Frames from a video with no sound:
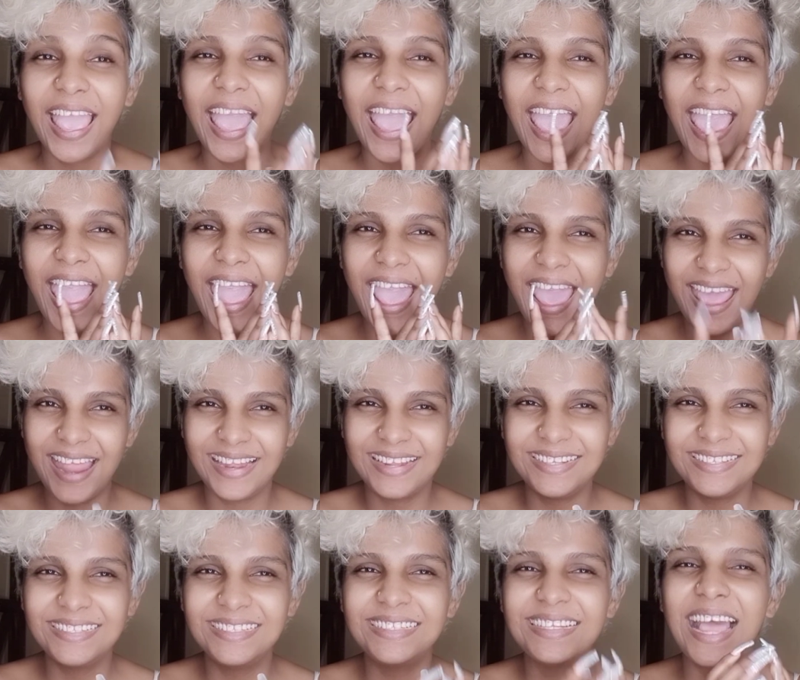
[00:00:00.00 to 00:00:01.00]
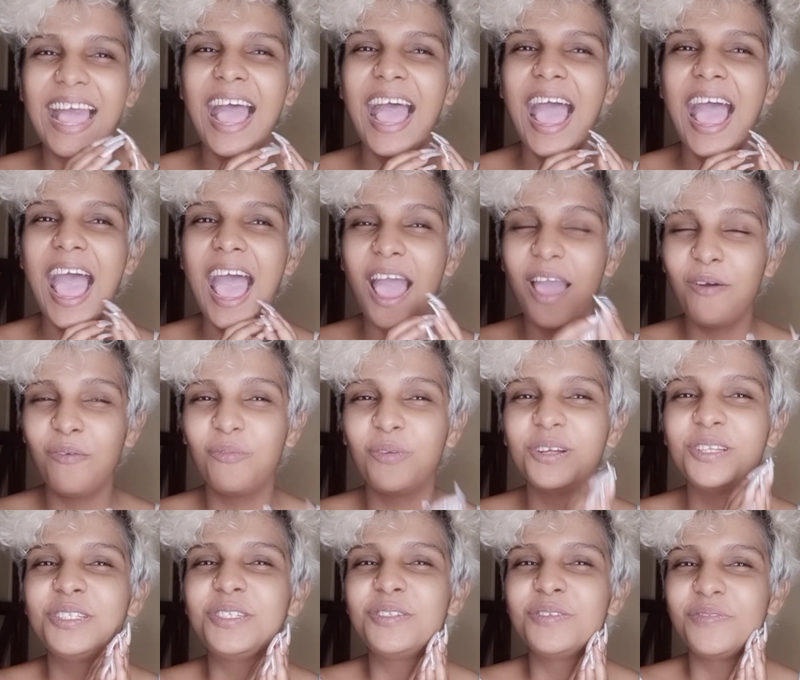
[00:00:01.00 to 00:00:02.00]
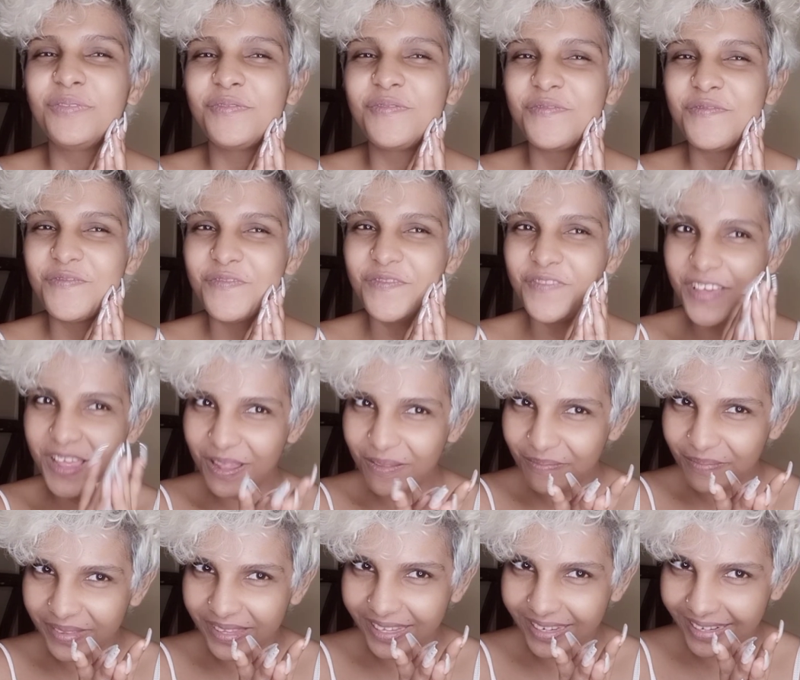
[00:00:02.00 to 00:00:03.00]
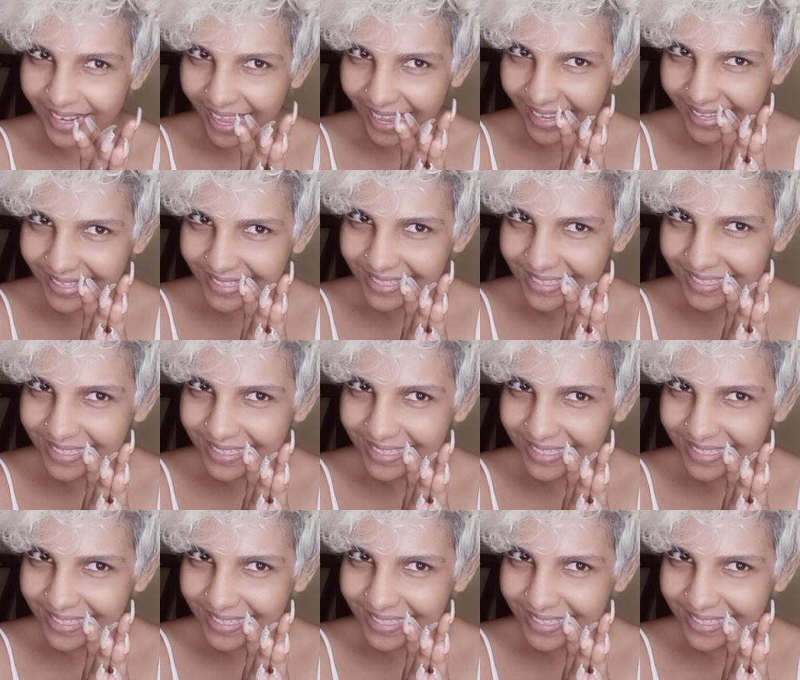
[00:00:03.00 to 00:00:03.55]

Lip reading: And I want to film the dates.